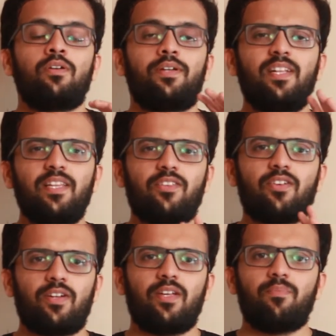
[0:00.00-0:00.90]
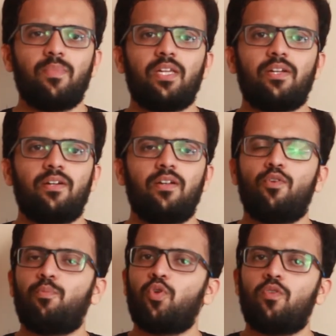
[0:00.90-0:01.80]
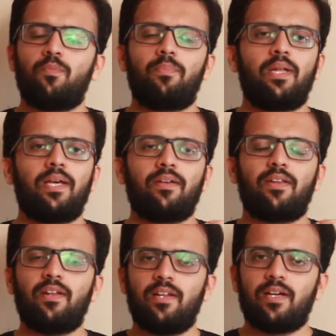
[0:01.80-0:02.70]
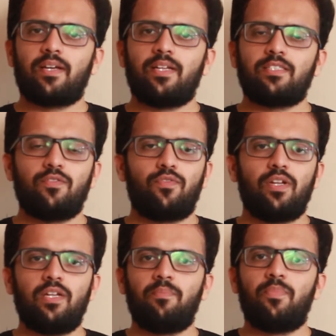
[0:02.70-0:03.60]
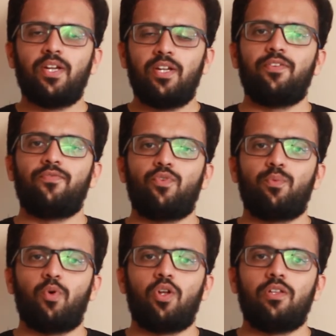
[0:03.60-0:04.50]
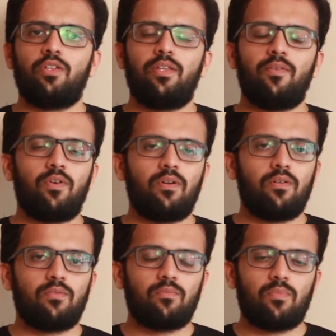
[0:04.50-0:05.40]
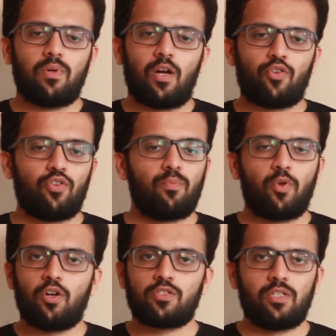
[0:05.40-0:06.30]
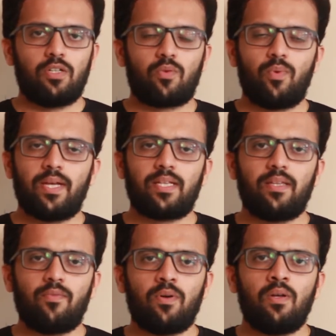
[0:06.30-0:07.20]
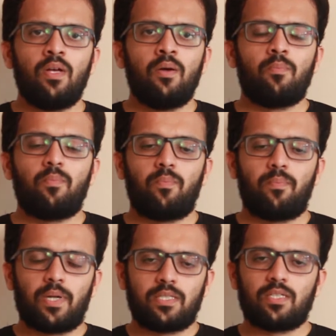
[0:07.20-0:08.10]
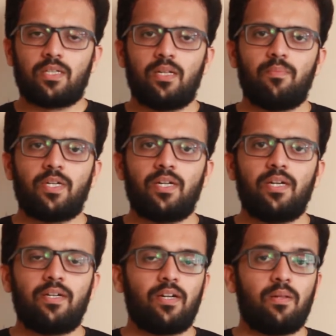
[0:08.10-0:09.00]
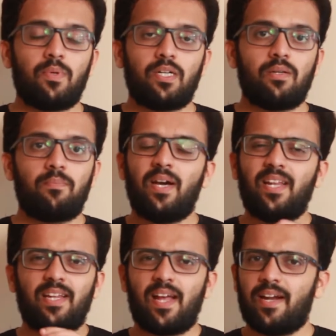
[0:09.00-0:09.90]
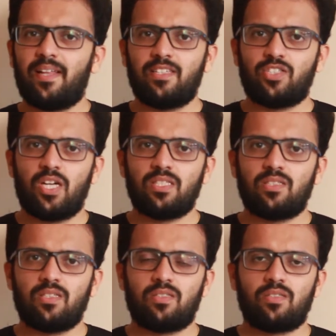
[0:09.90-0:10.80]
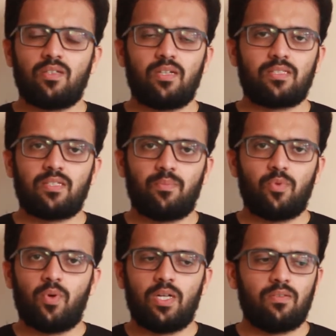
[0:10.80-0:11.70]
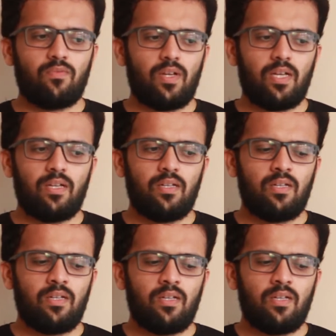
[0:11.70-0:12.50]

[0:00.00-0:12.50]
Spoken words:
till the 30th minute, Liverpool were playing really aggressive, really brilliant football. They were out of the blocks real quick. They were pressing Real Madrid. Real Madrid barely had any chances except the one where